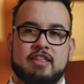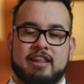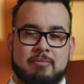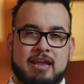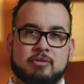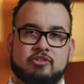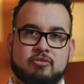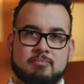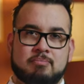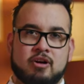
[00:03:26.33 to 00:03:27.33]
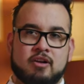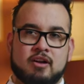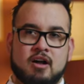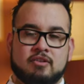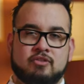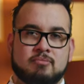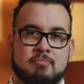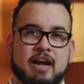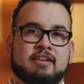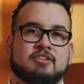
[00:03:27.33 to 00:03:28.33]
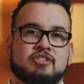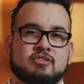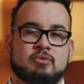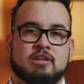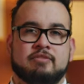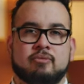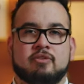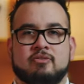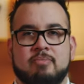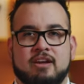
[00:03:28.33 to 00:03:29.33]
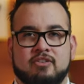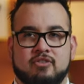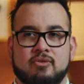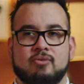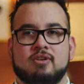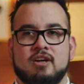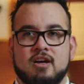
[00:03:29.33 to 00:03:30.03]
that I'm able to impart onto my dishes while giving respect to